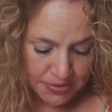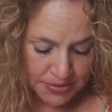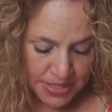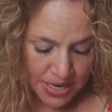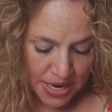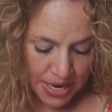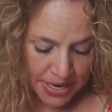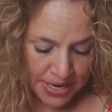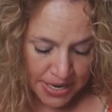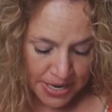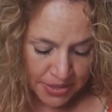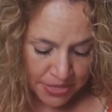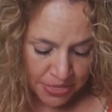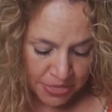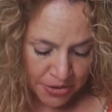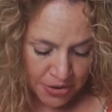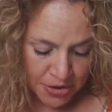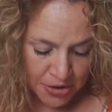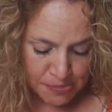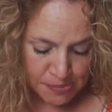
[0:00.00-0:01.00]

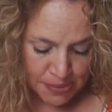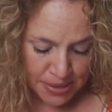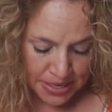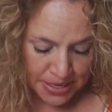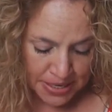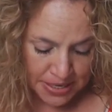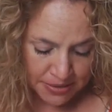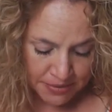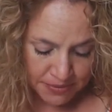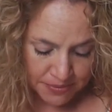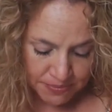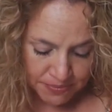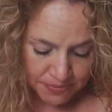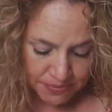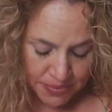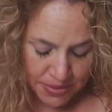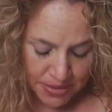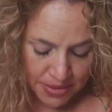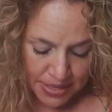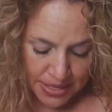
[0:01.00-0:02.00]
Diathermy,
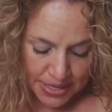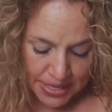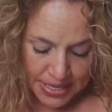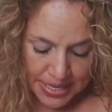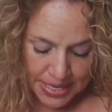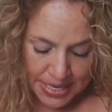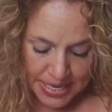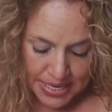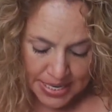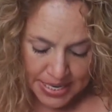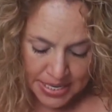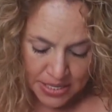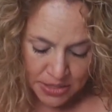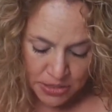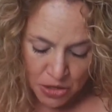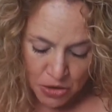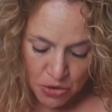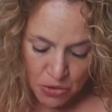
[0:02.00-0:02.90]
heating